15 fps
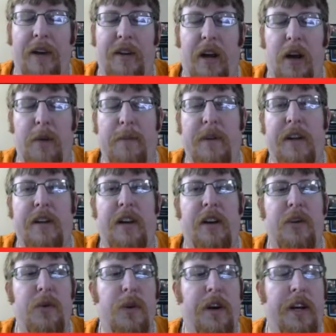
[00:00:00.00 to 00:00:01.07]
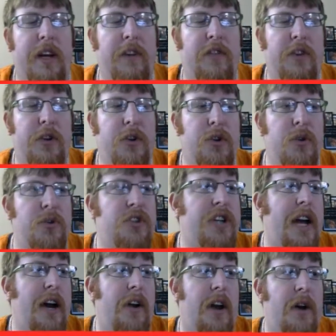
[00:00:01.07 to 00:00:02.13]
I open these, I do want to give 2
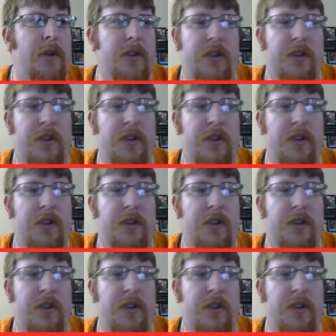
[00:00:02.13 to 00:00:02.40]
shout outs